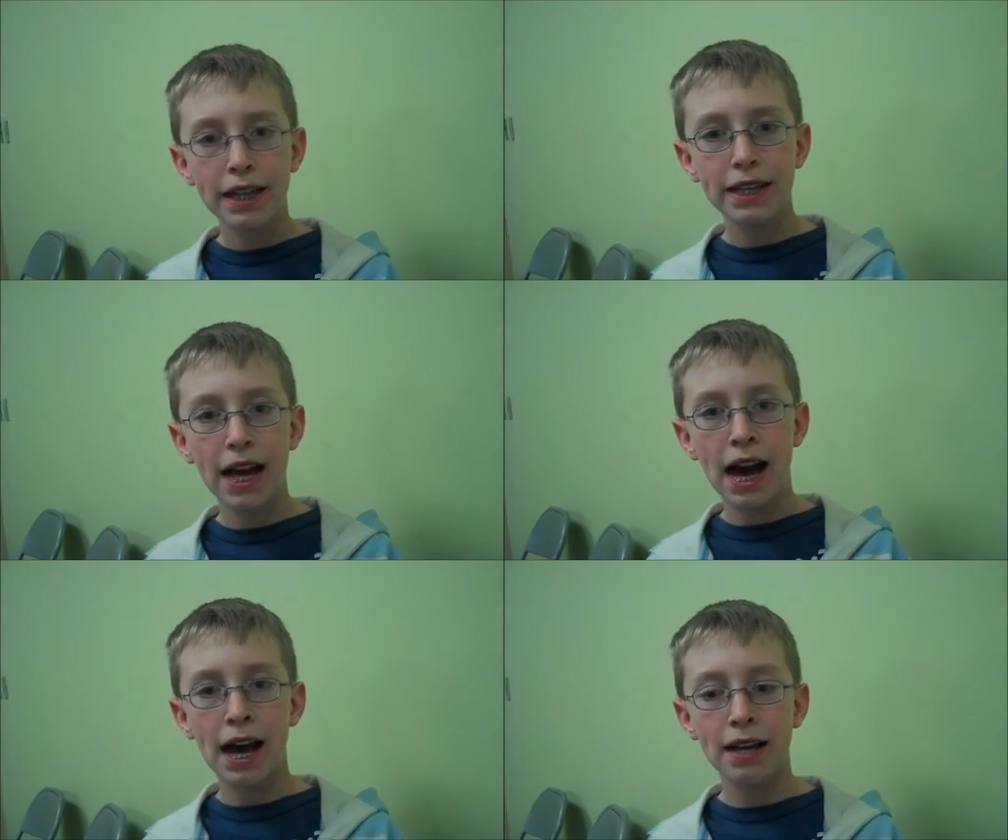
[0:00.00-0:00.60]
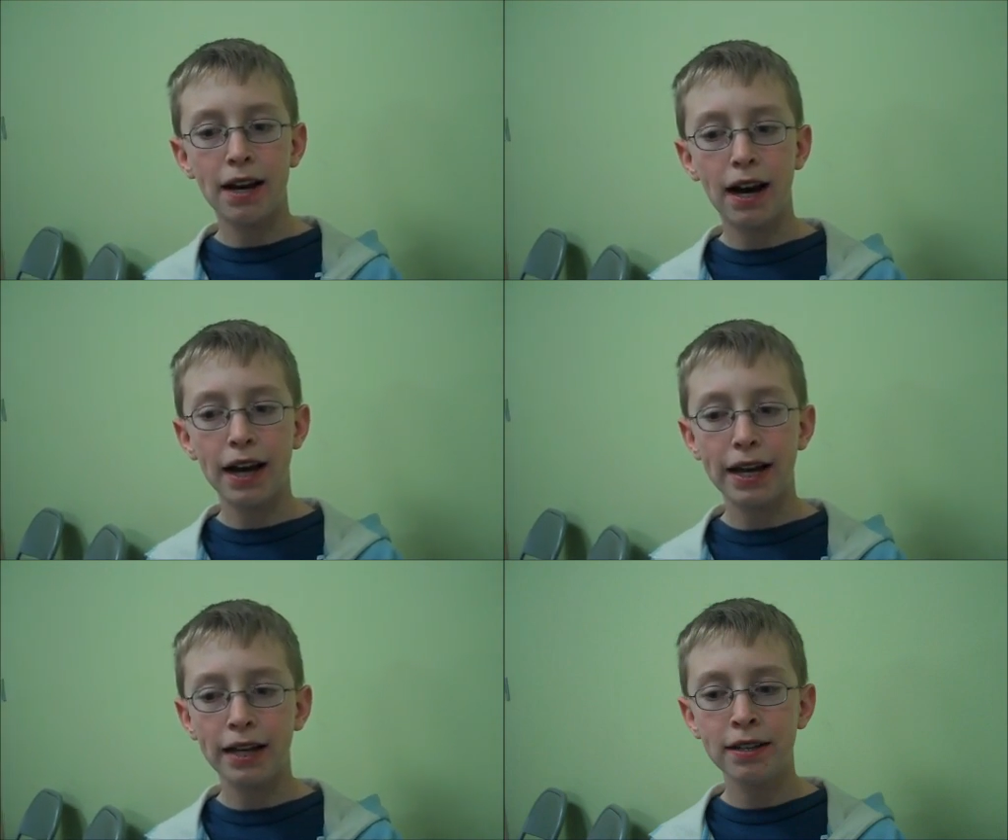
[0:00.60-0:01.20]
yeah,
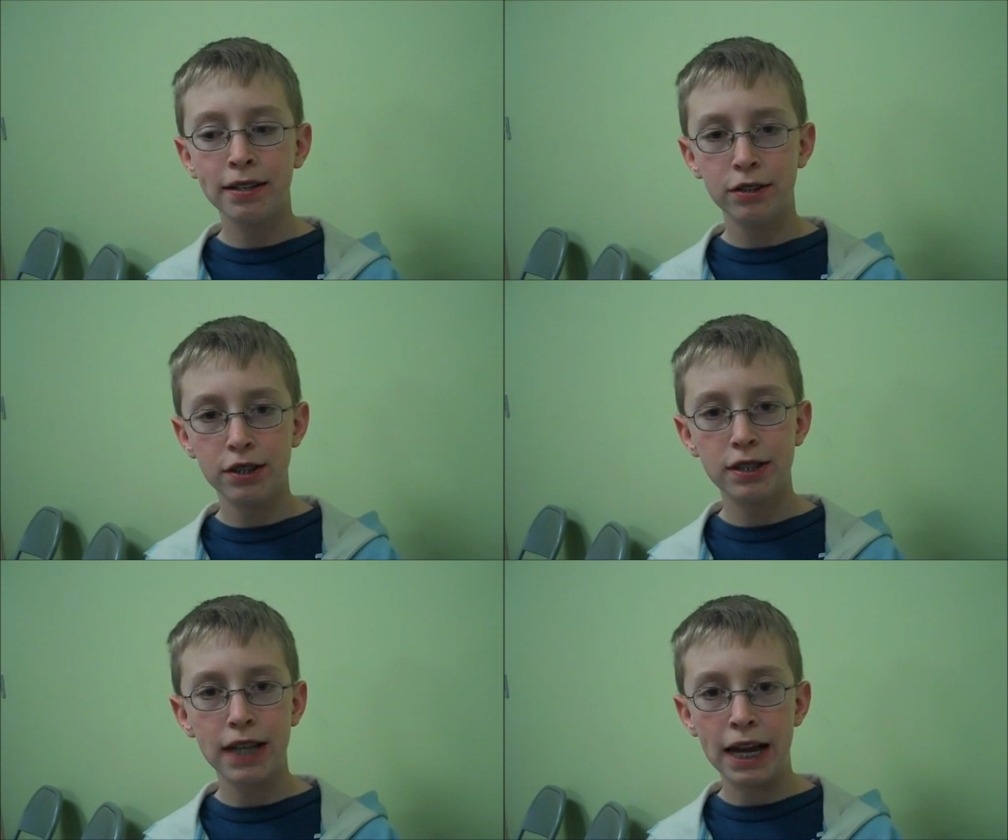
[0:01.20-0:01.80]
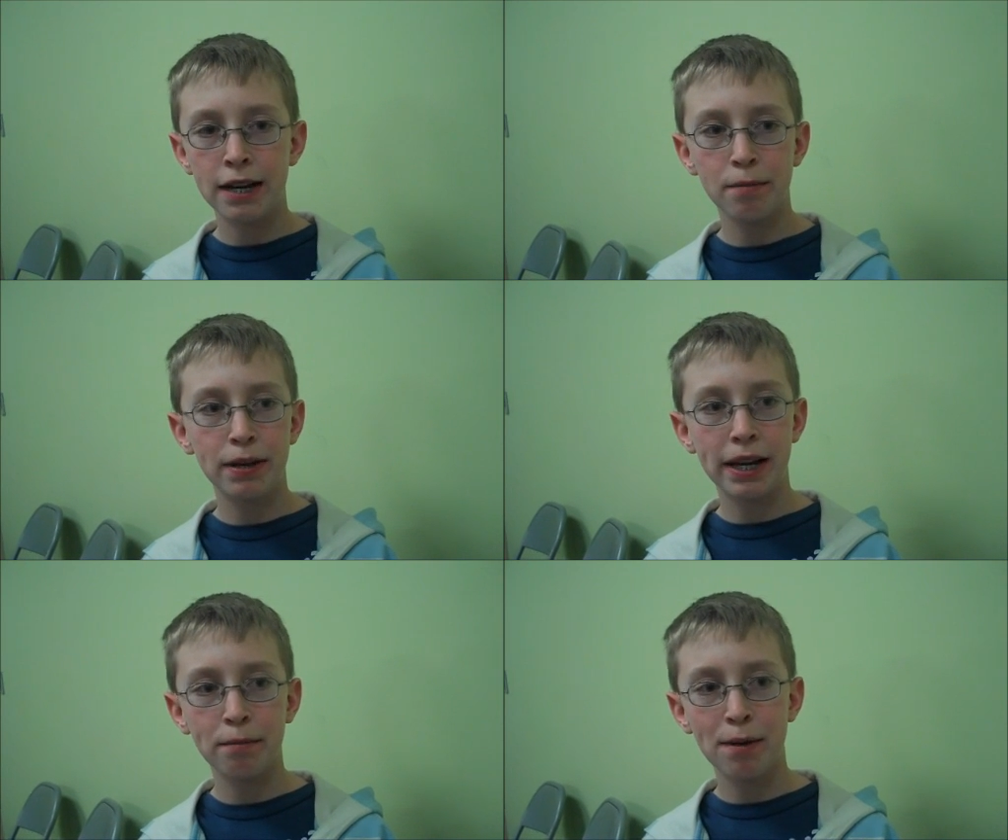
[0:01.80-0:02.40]
I just ended up
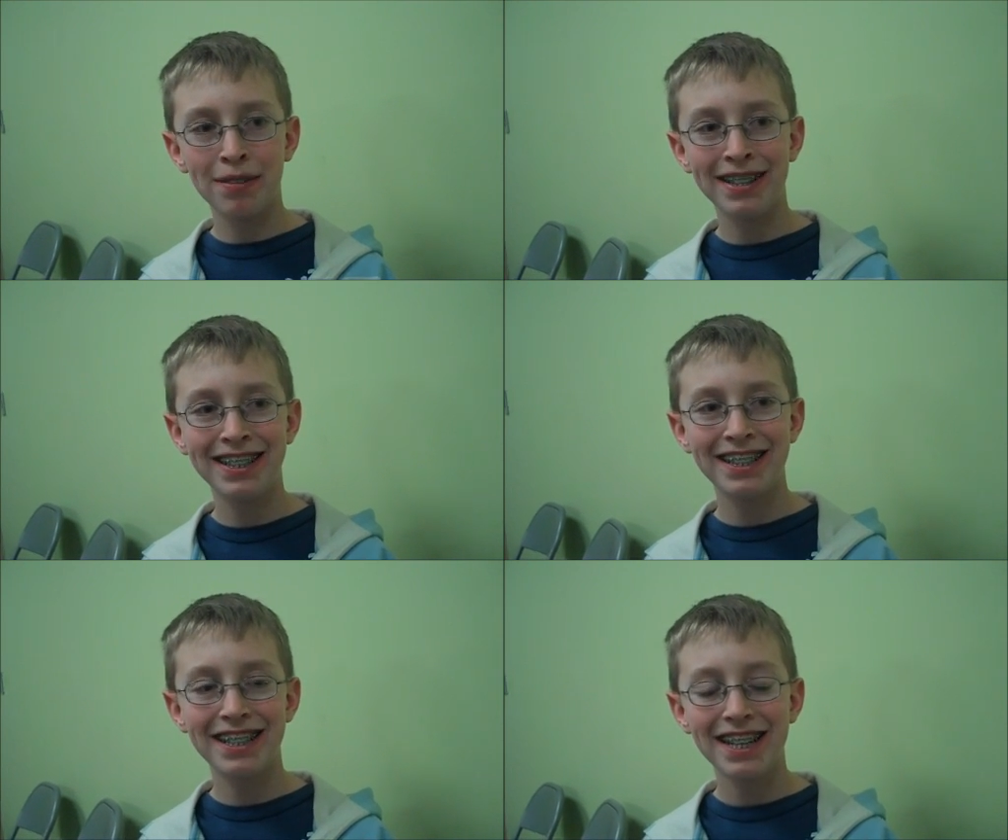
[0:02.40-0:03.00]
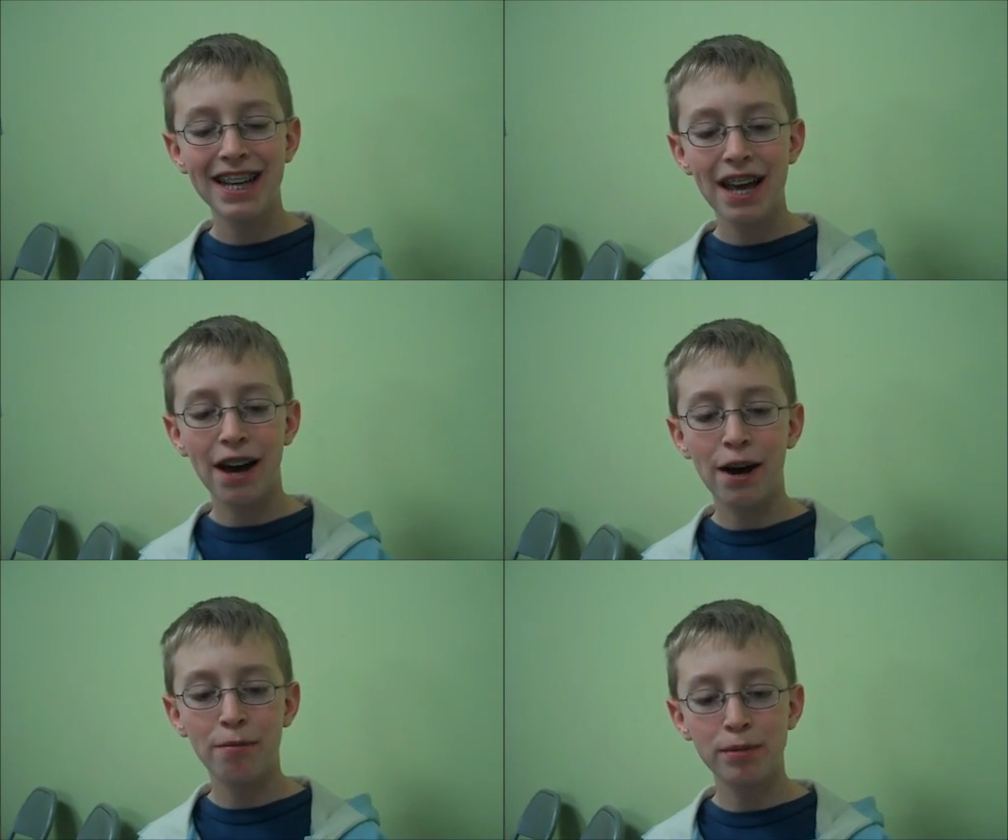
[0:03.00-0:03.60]
getting published.
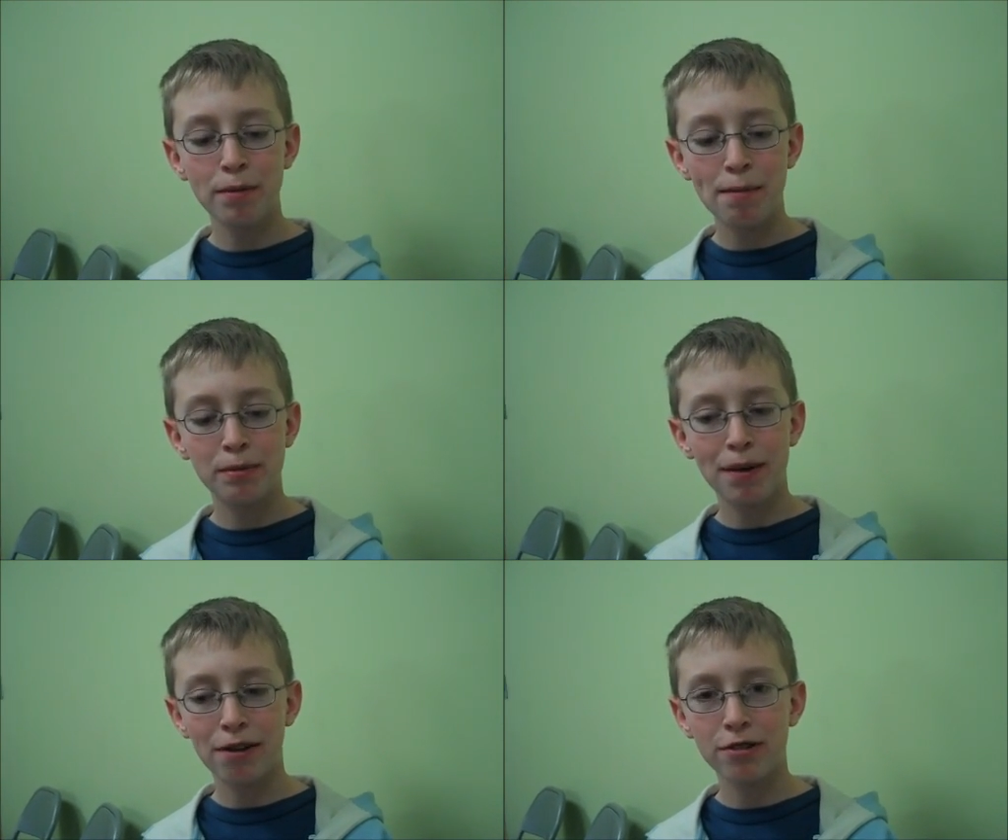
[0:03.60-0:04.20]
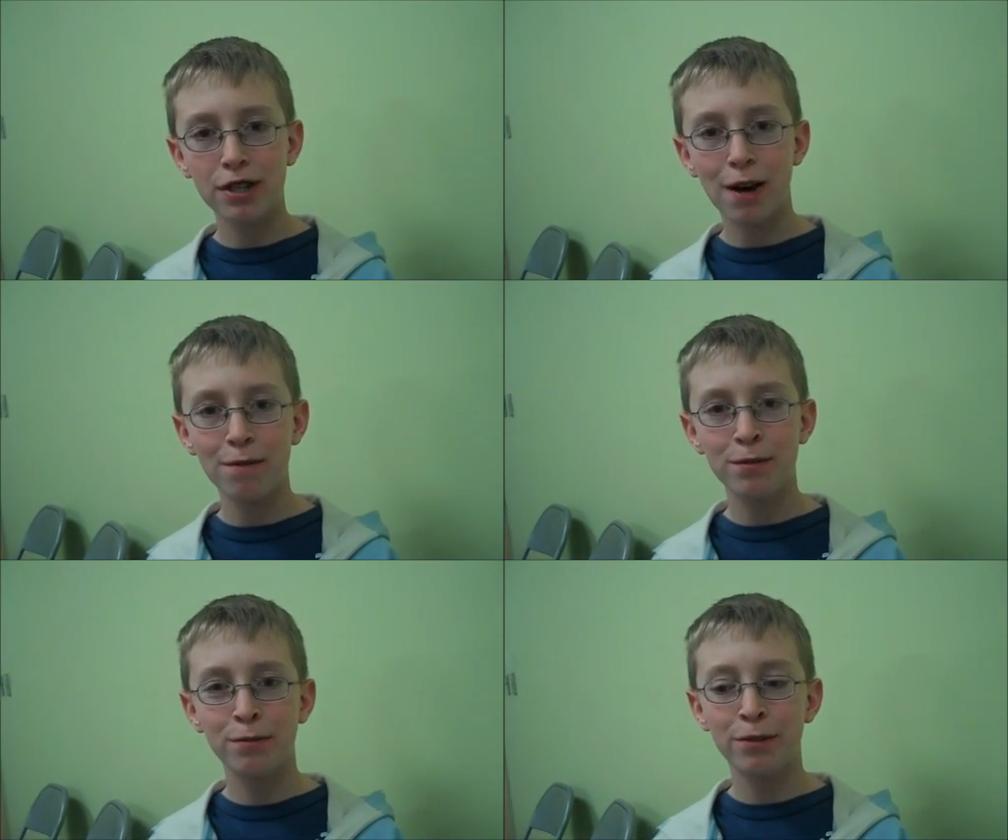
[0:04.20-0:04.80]
Um, sometimes
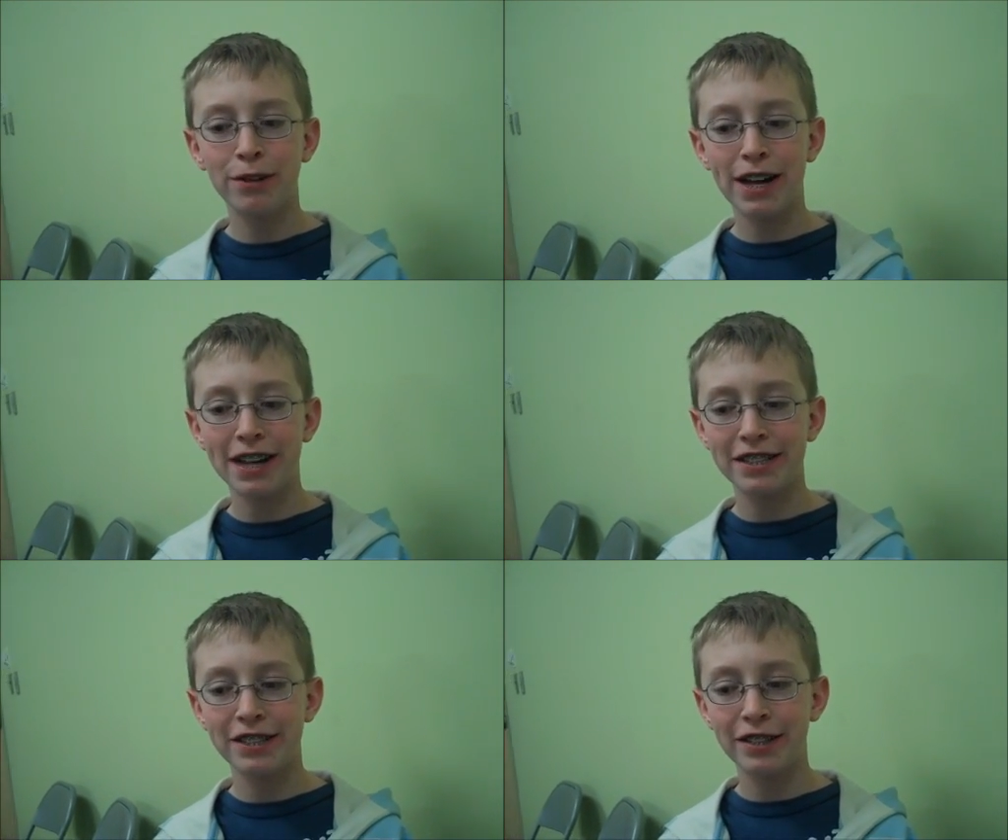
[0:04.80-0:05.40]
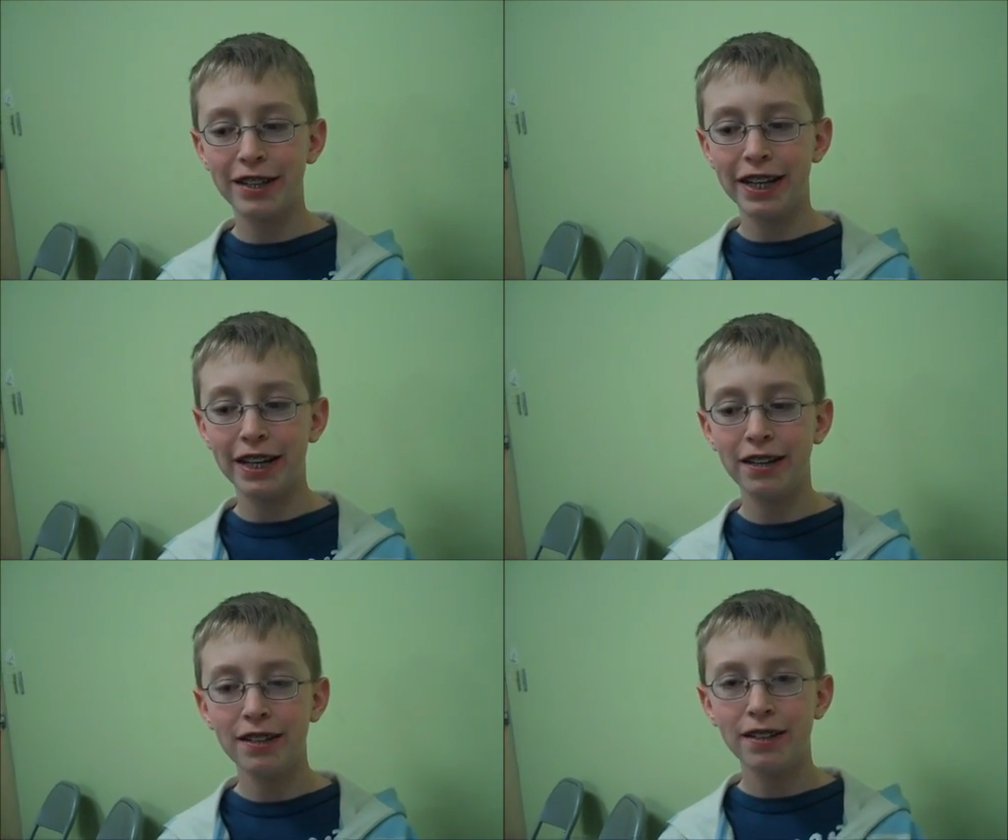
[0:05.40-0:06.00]
Microsoft would actually